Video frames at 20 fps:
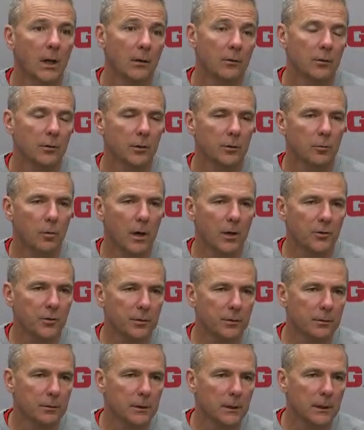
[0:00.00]
That's a good
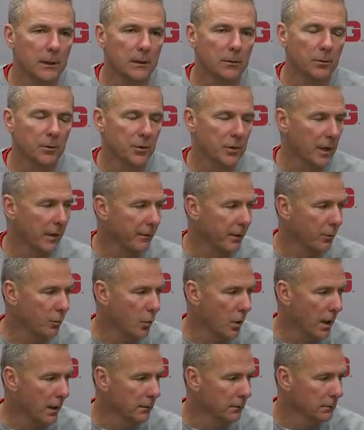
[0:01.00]
question. We're 7-1,
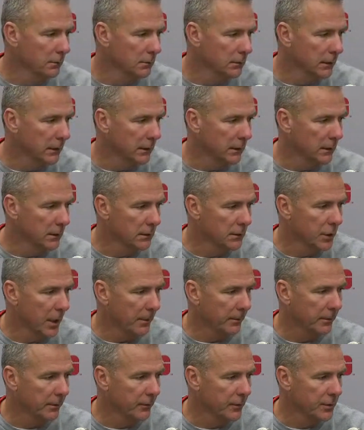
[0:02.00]
and the
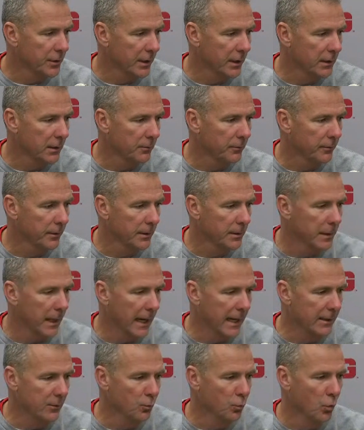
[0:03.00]
objective is to get to be
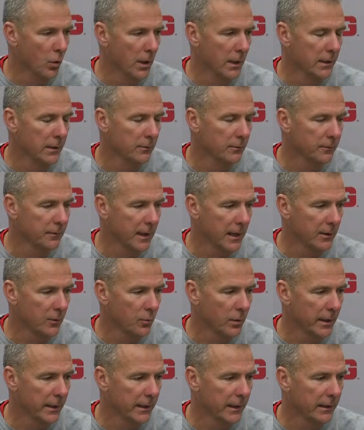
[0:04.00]
8-1 and find a
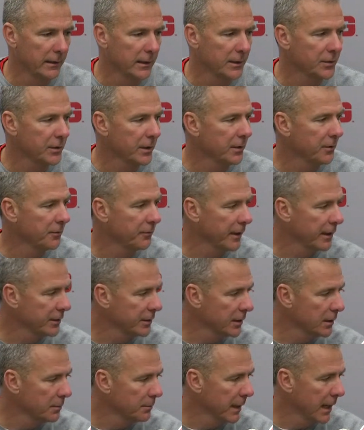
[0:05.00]
way to get these things
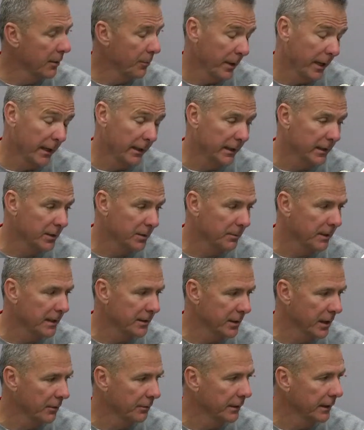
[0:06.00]
fixed in the bye. We can get some
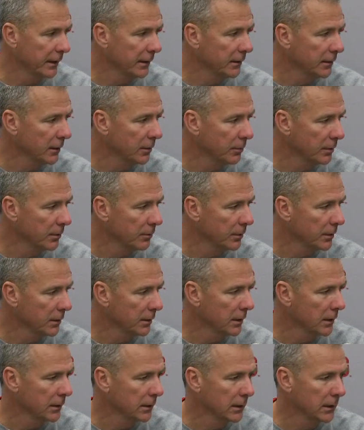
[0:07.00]
guys healthy. You know,
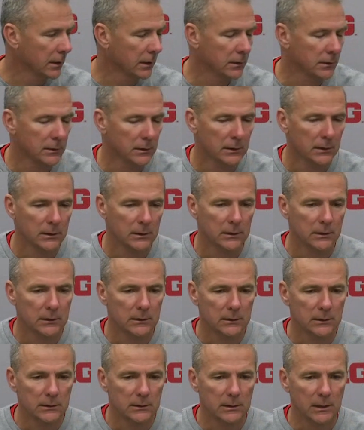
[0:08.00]
we're
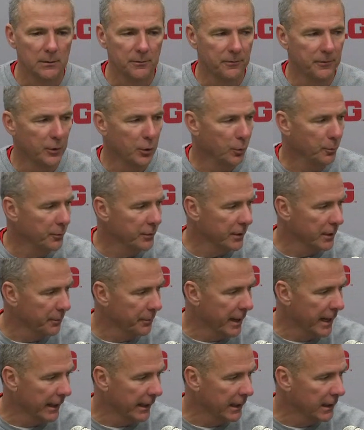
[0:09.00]
on fumes in the
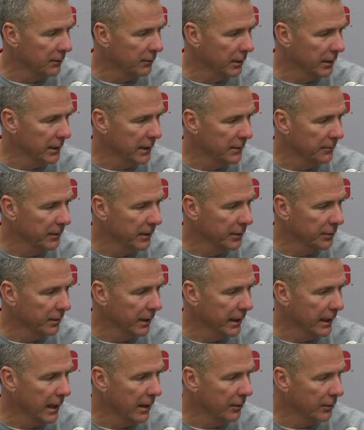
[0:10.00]
back end of our defense
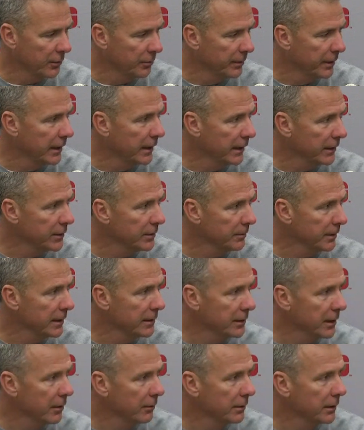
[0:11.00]
right now, so we got to get some
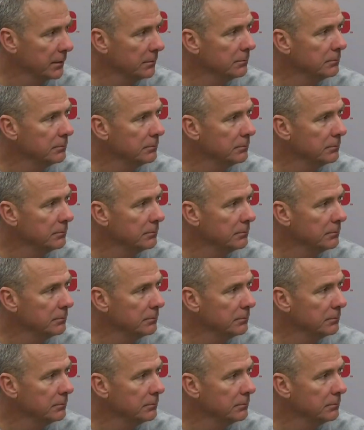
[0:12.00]
guys healthy.